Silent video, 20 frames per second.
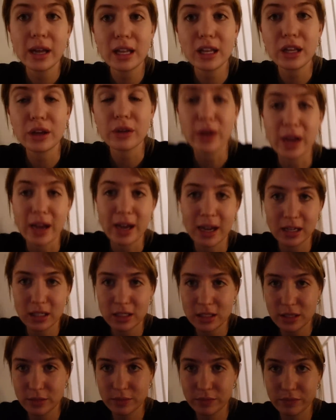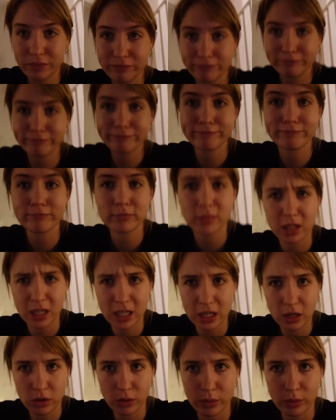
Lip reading: Hello, guys. I don't